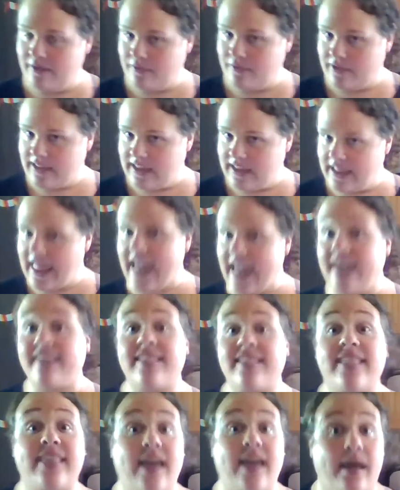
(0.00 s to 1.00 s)
really like,
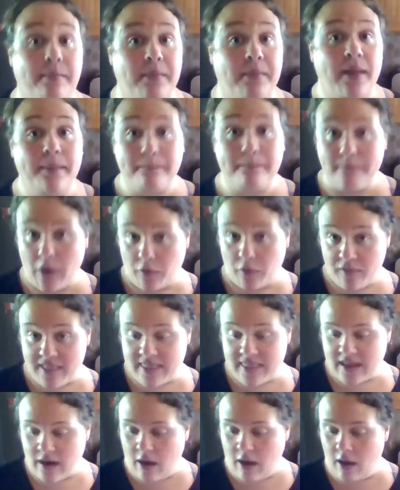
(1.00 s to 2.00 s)
some,
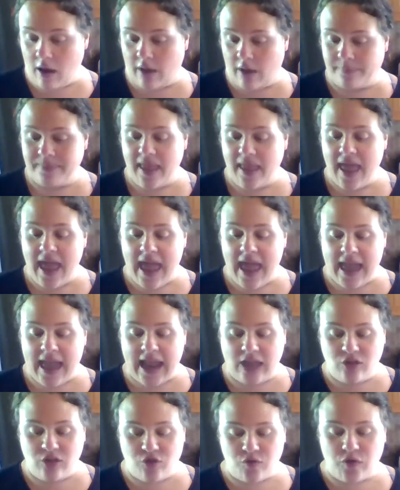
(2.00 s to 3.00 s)
most, and all. And
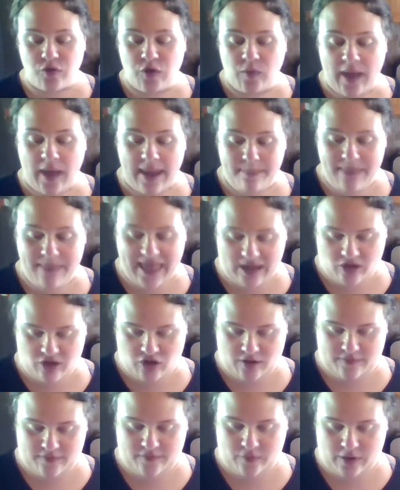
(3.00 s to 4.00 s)
I drew a
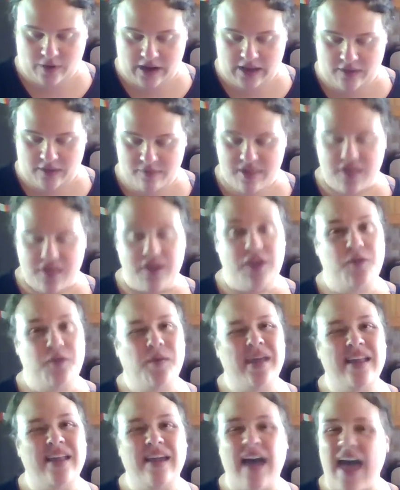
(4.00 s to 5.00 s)
picture for you so you
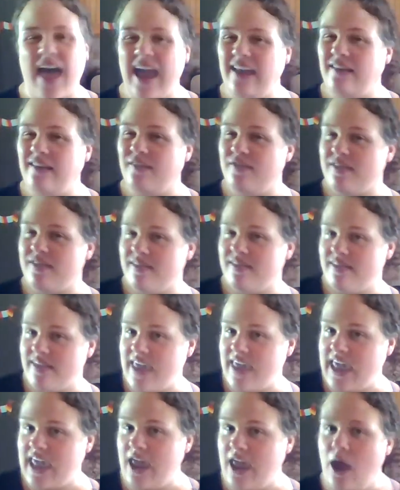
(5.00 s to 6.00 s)
can kind of
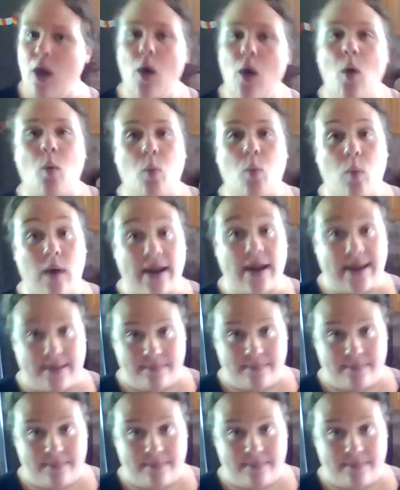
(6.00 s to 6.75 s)
see what I